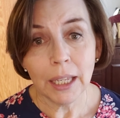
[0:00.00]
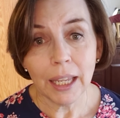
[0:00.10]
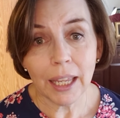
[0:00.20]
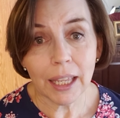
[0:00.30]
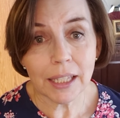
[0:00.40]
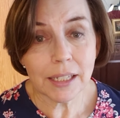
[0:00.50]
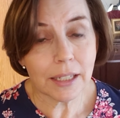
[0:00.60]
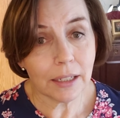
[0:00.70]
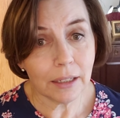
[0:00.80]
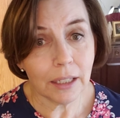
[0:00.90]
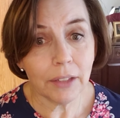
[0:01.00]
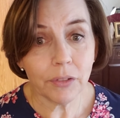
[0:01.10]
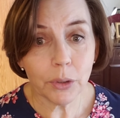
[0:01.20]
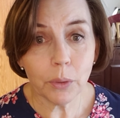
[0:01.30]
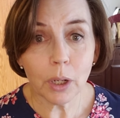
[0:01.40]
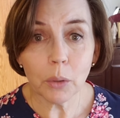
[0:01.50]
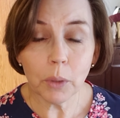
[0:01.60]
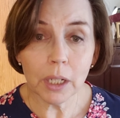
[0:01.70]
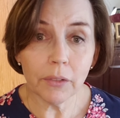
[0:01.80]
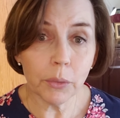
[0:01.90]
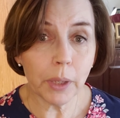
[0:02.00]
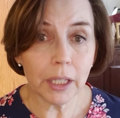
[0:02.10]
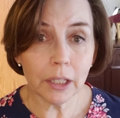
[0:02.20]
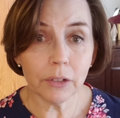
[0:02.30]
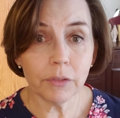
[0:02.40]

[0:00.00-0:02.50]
And if you are one of the regular